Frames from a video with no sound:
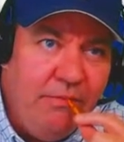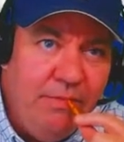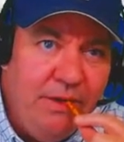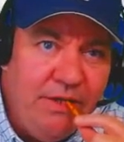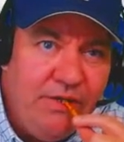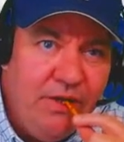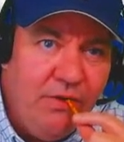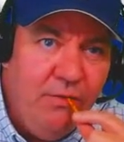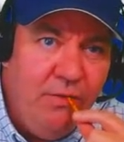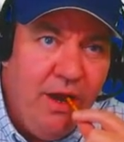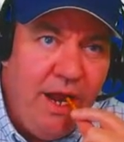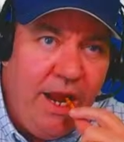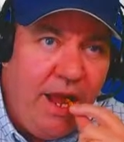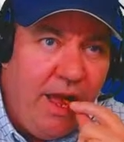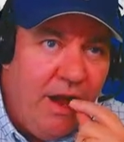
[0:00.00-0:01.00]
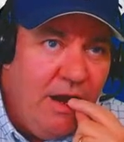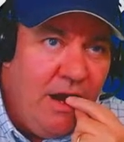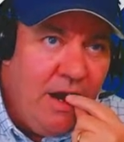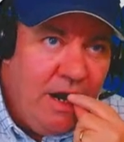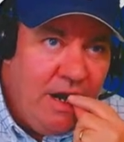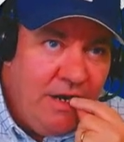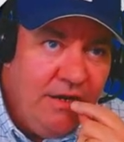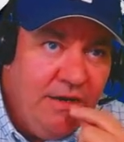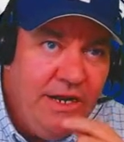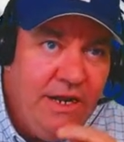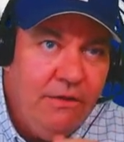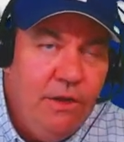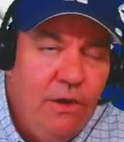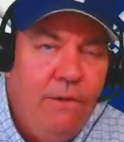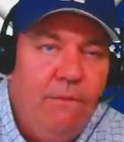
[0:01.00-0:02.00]
Pitch on the way.
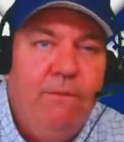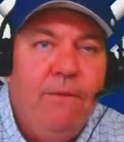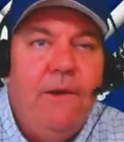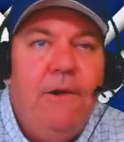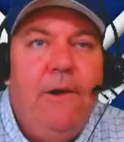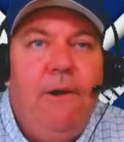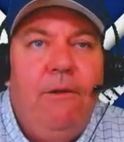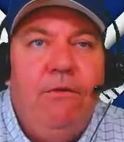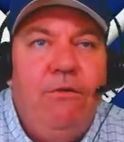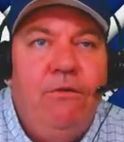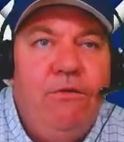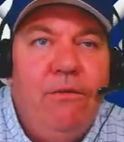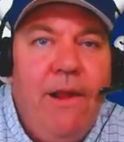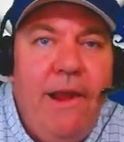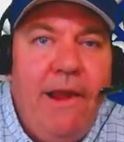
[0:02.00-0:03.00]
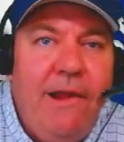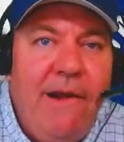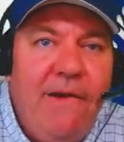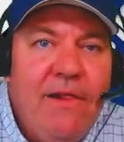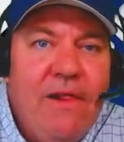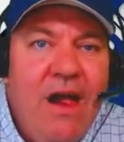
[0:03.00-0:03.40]
Down low for a called strike.